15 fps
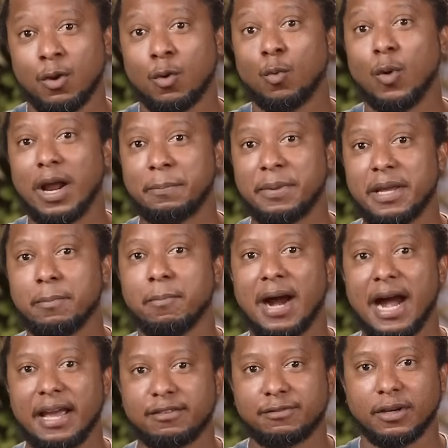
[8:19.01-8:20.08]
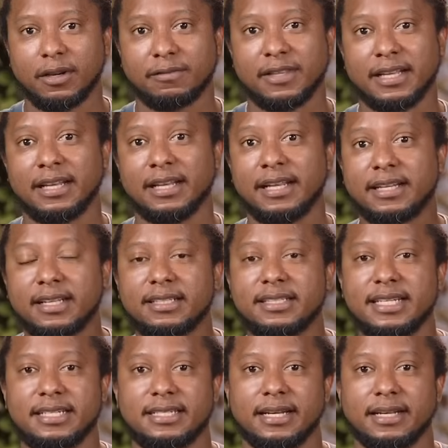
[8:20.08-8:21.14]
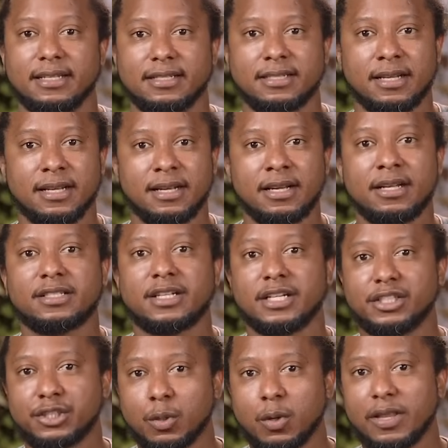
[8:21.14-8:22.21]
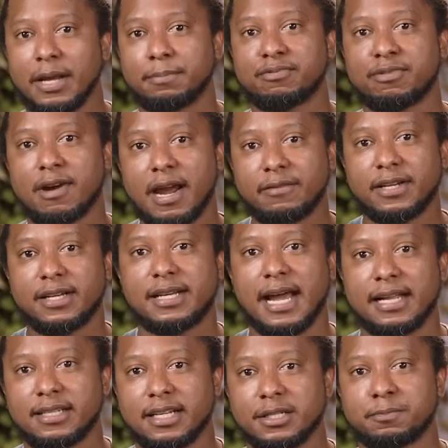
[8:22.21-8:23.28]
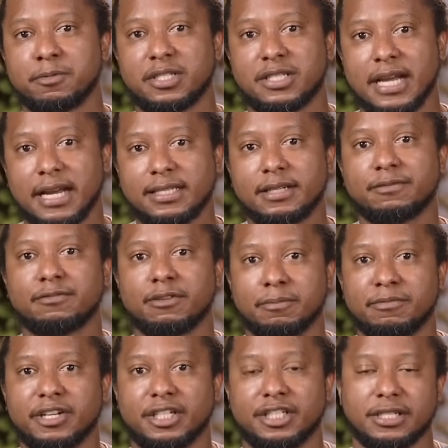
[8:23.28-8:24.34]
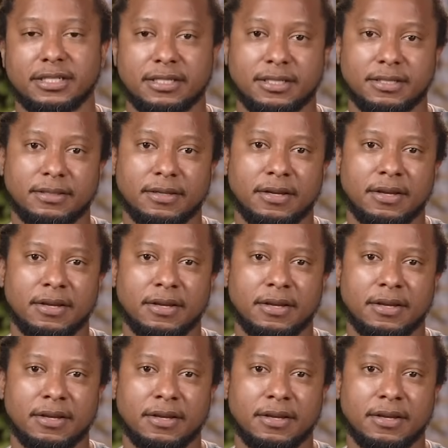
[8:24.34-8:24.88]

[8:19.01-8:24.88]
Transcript: while being mindful of the little details to ensure that private data is protected from breaches.